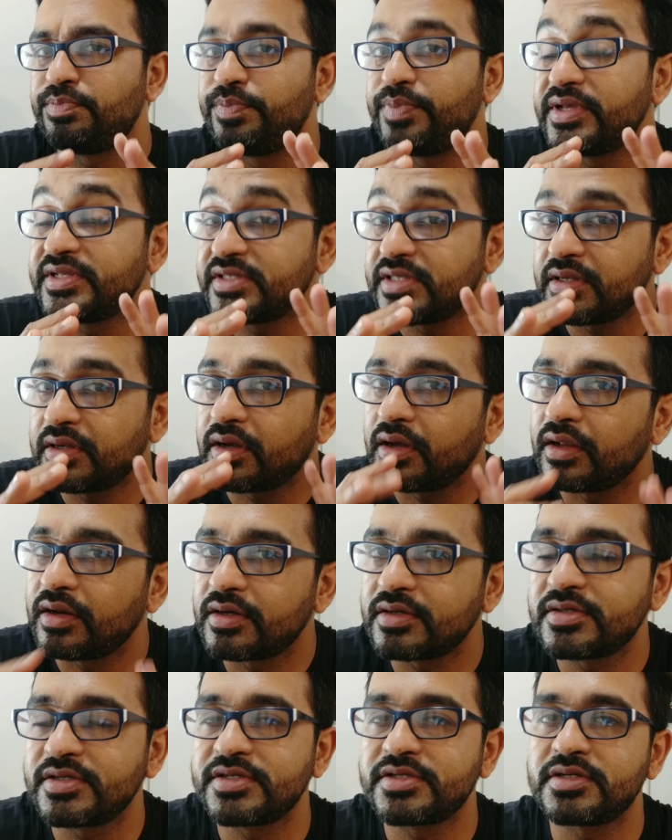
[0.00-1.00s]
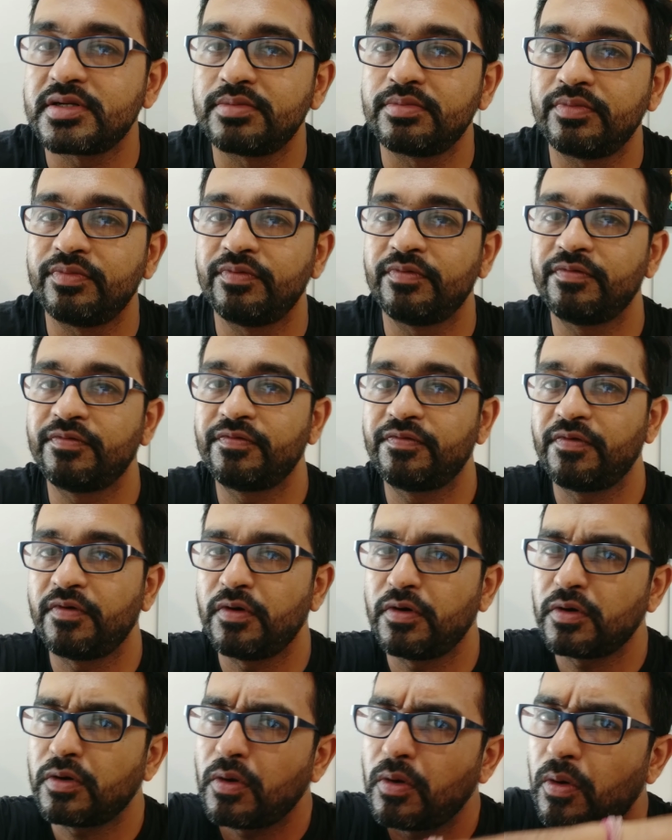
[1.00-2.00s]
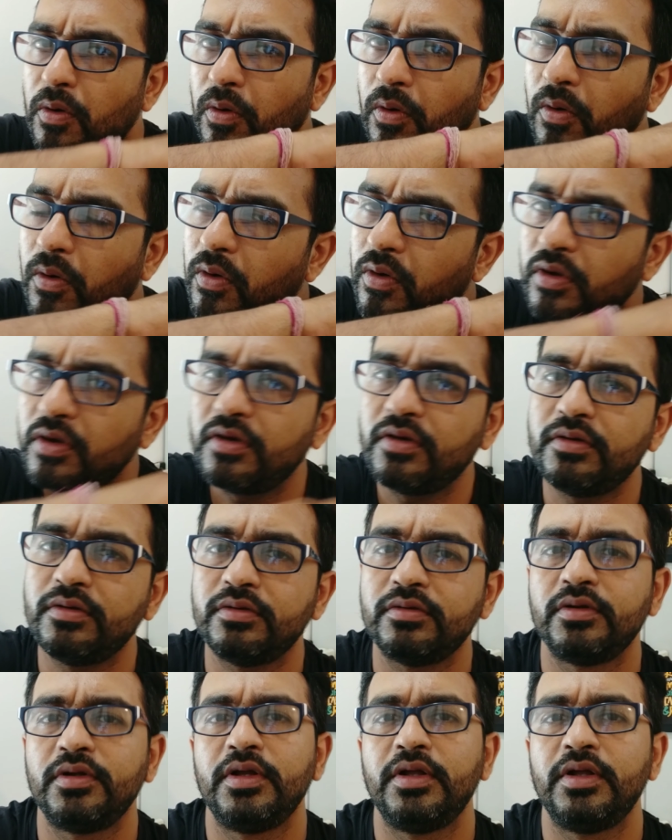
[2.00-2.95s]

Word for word: basic color system for all